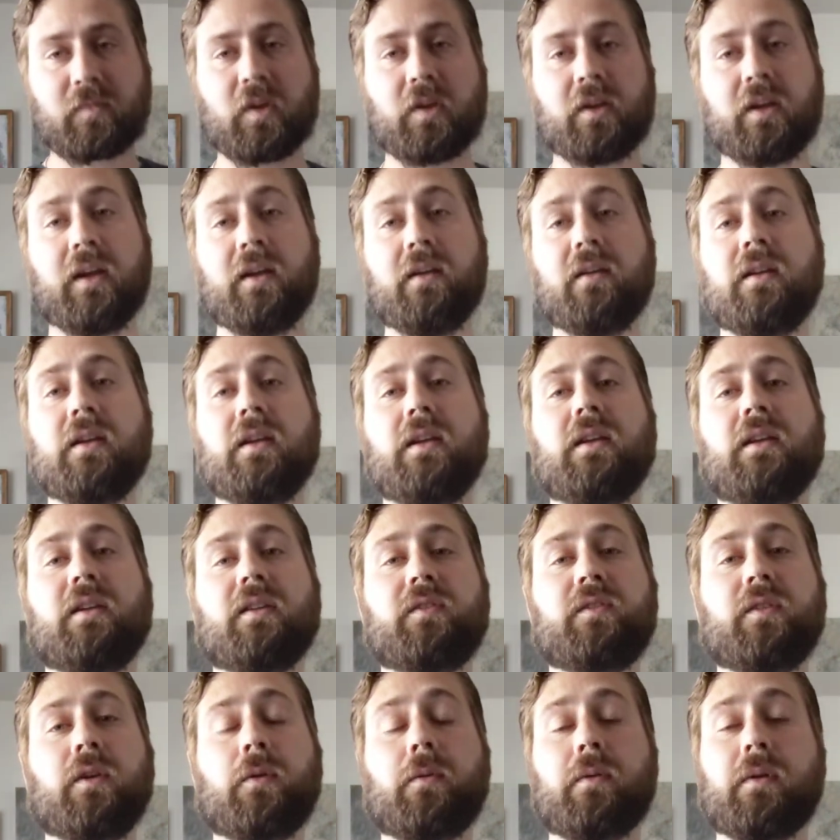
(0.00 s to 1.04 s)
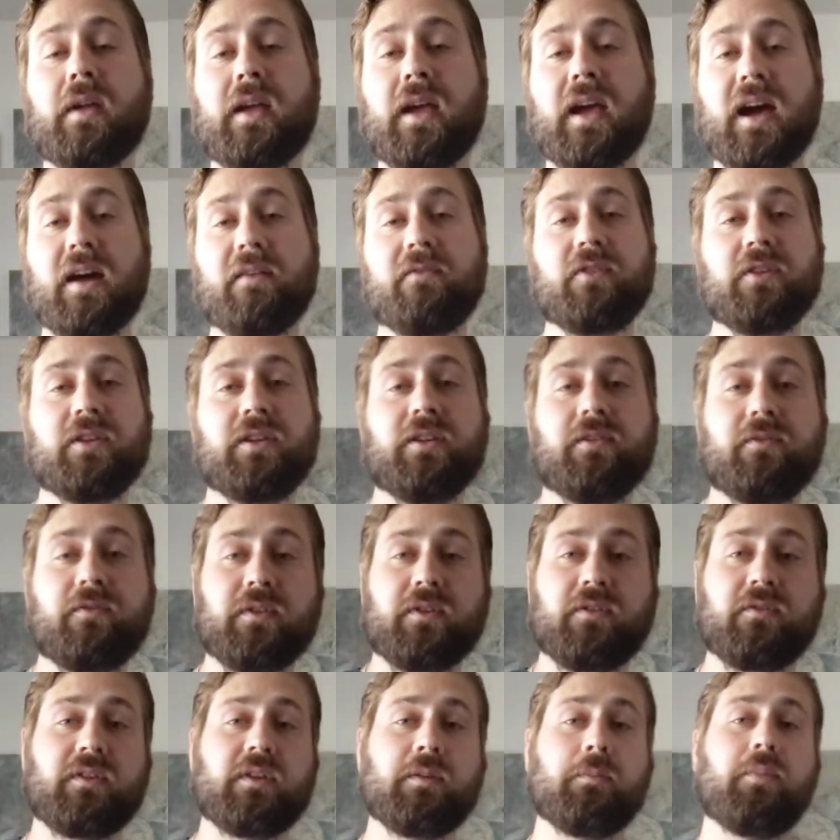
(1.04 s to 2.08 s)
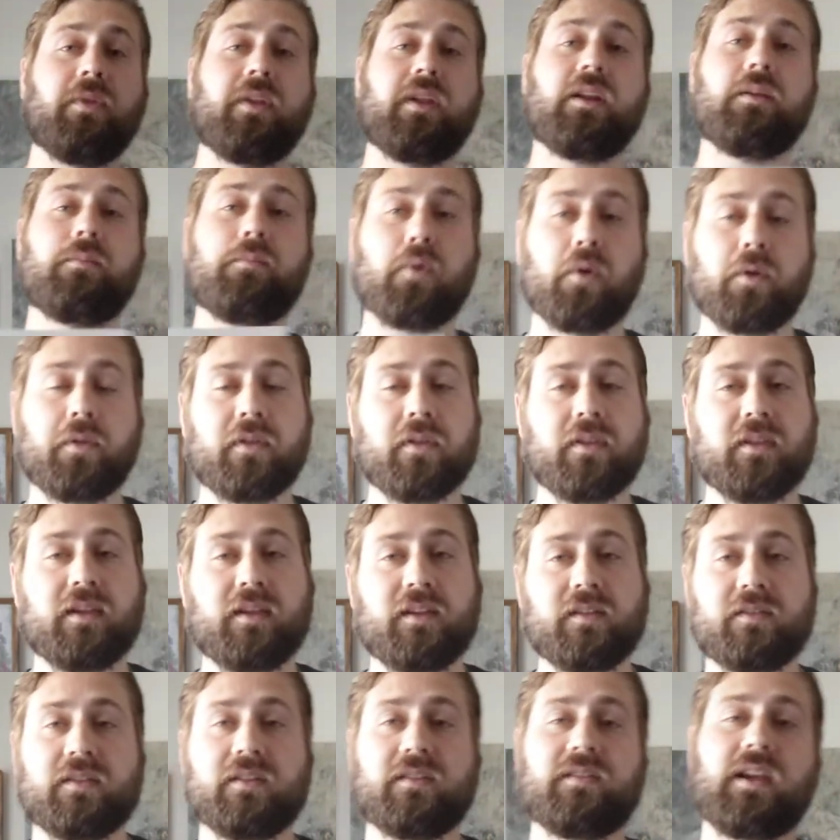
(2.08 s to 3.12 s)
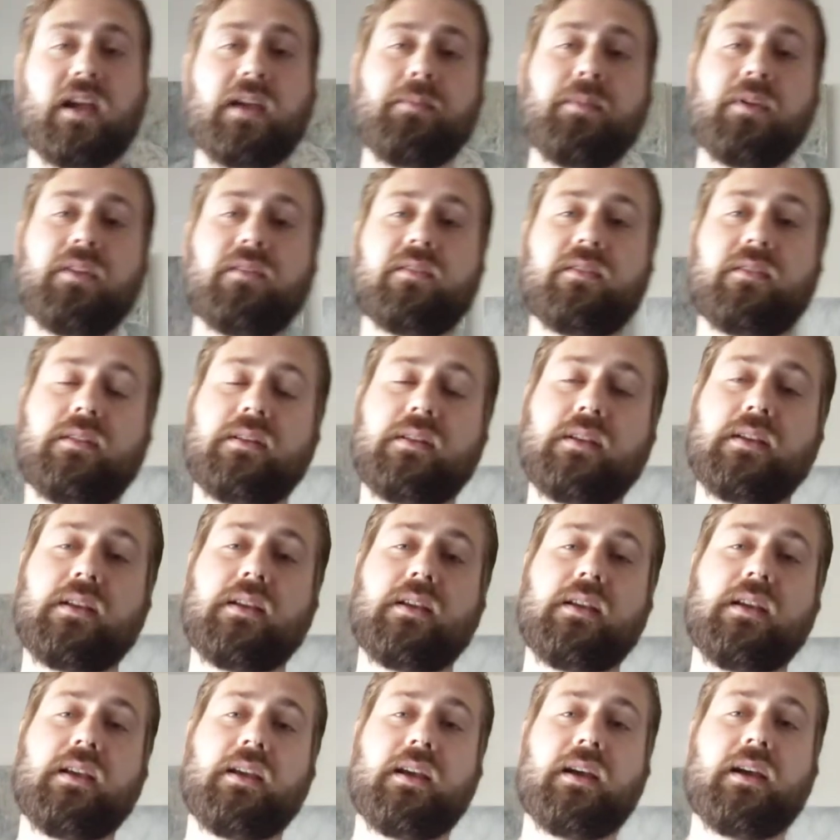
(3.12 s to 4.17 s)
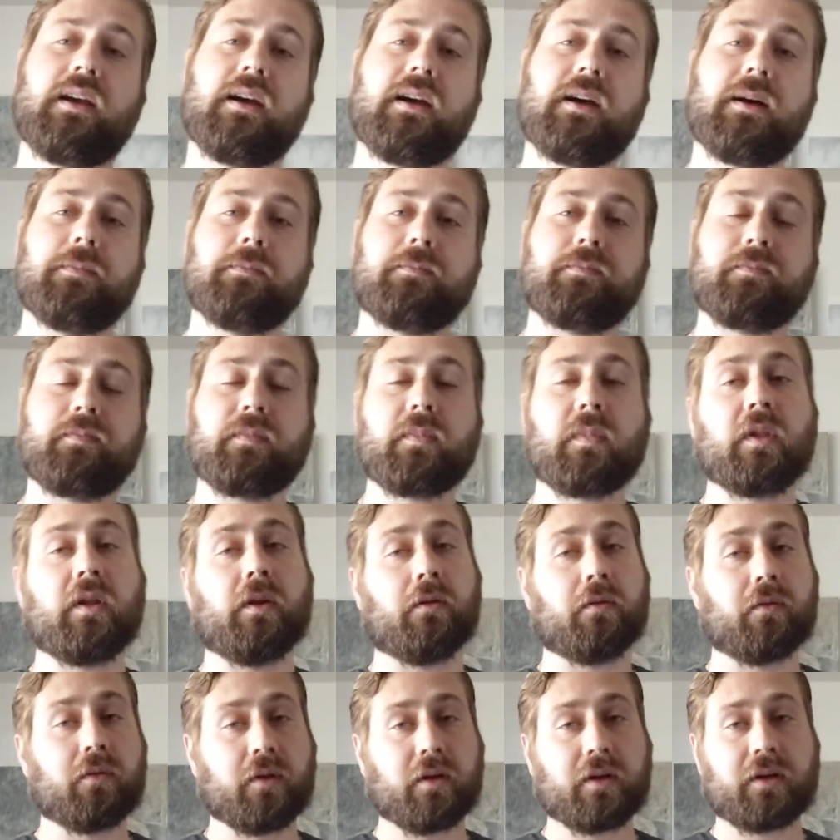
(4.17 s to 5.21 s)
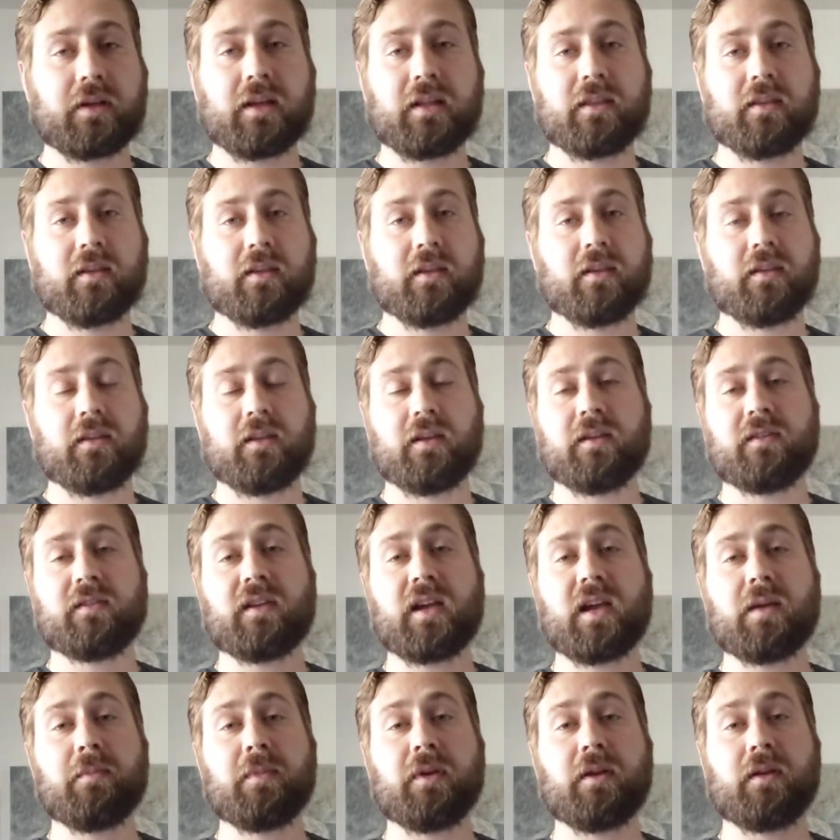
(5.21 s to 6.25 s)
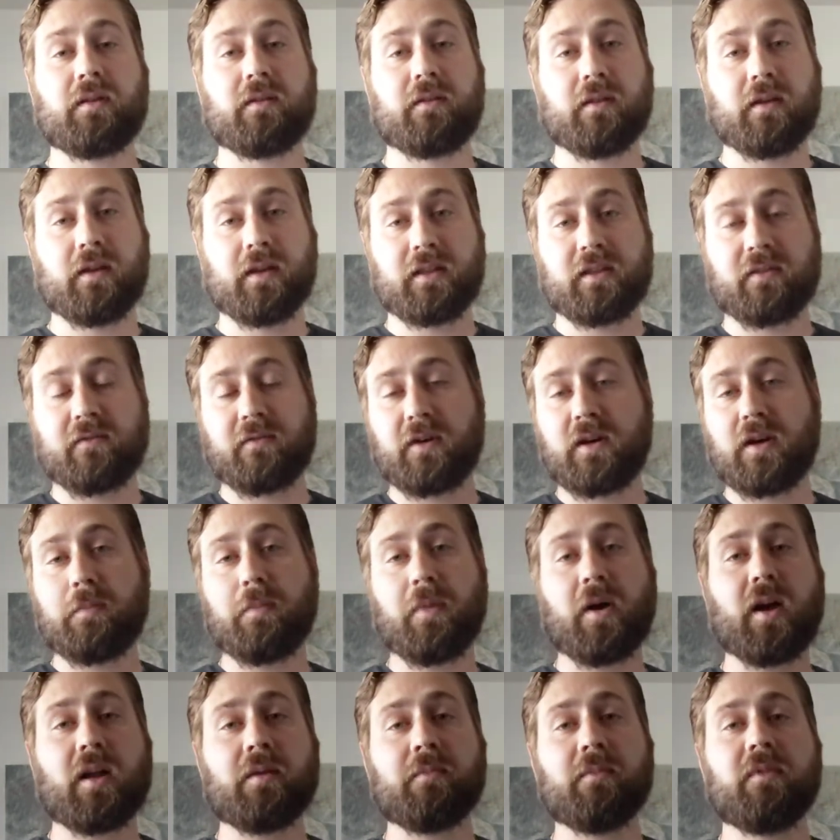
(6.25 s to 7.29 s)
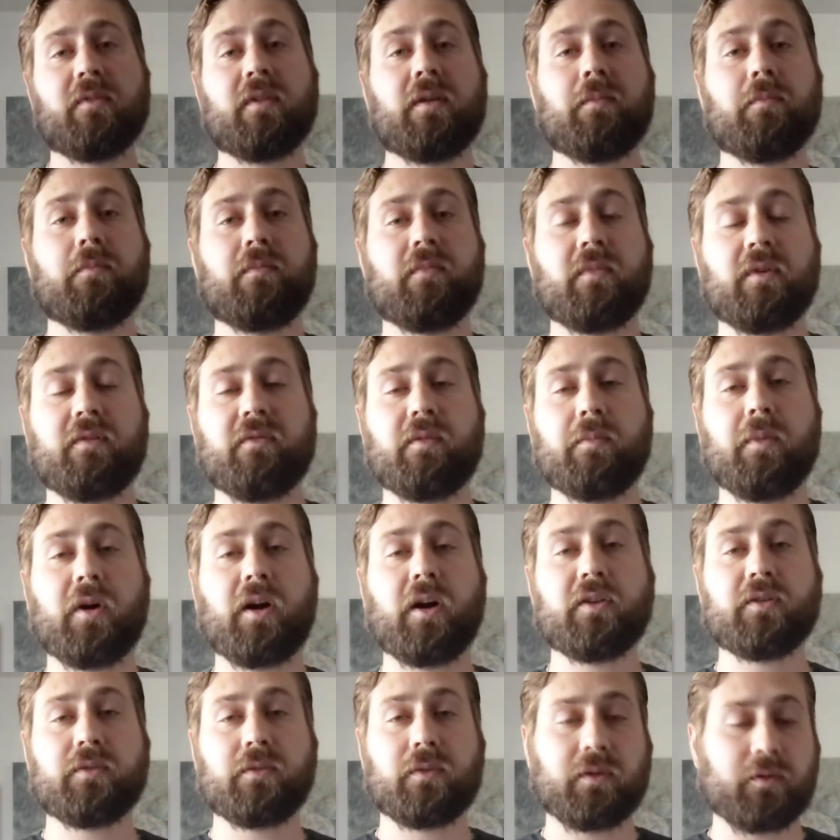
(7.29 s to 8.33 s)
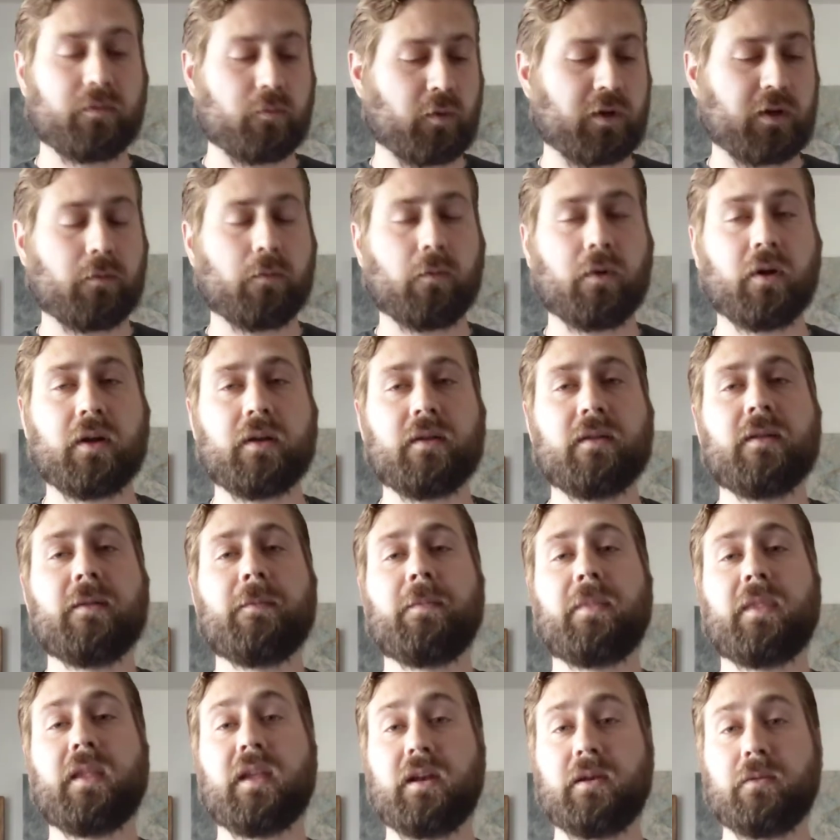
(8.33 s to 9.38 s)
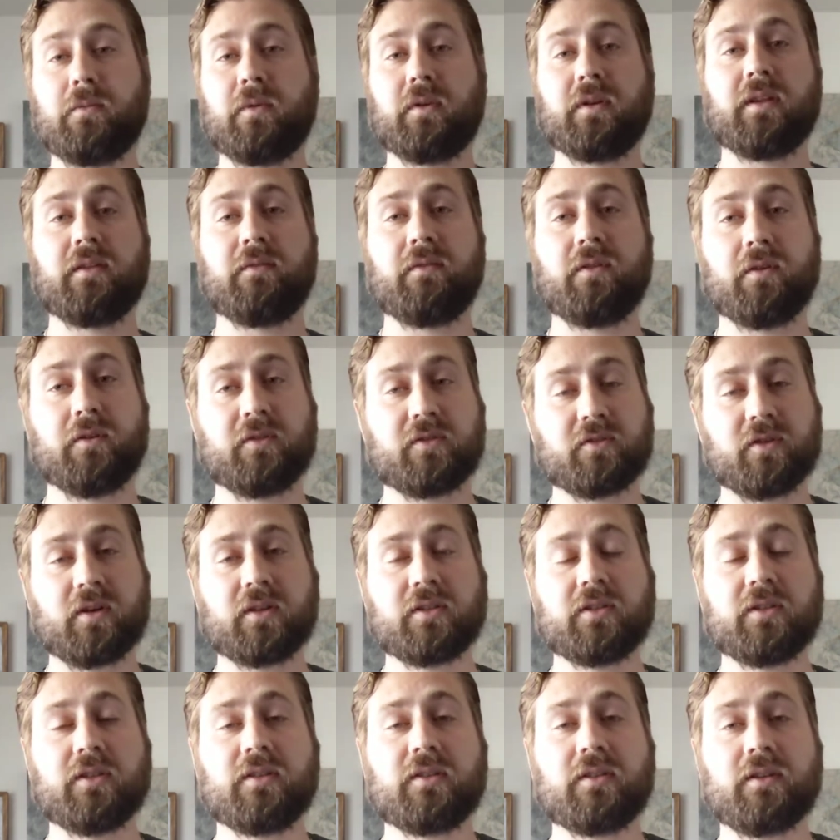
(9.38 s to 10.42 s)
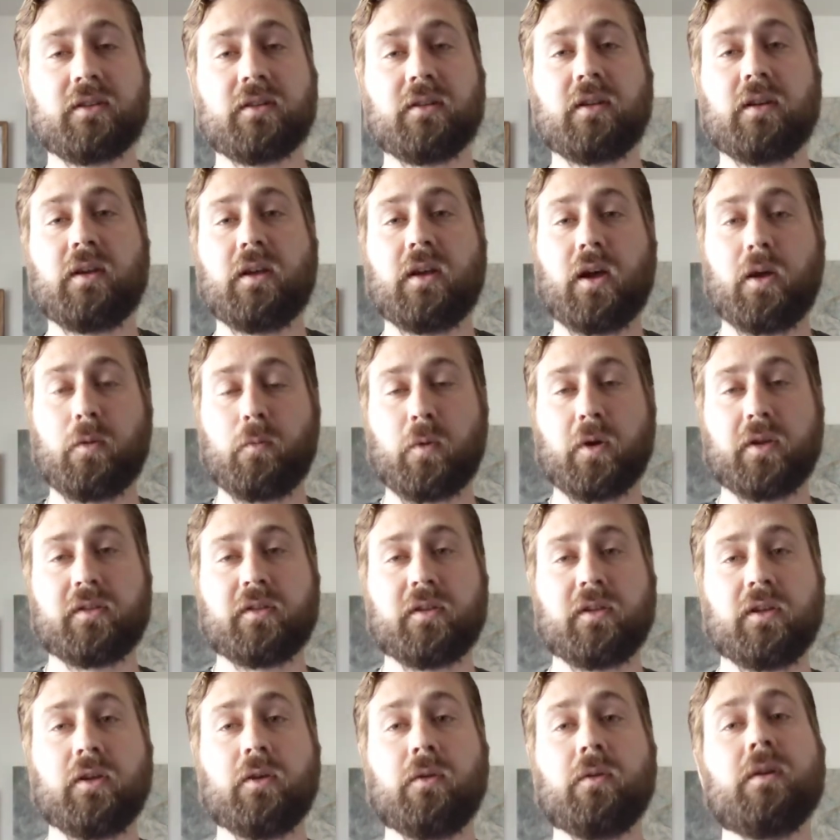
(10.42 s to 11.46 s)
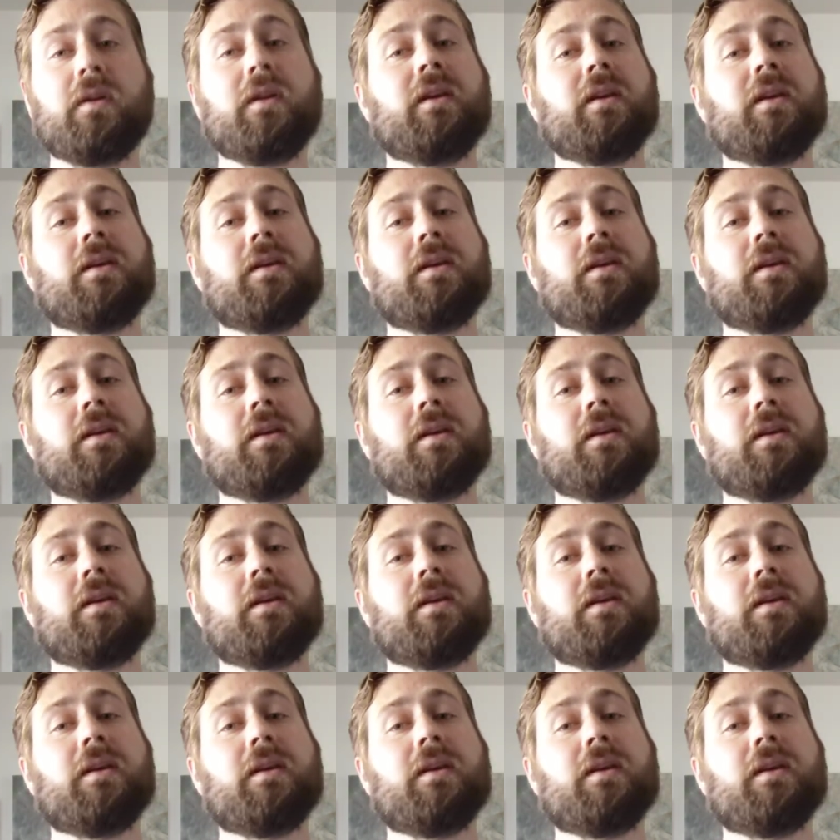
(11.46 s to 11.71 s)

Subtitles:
Okay, so after you've completed both of these assignments, look at the assignment at the very bottom of the module in week 1, and it will give you instructions on what to do.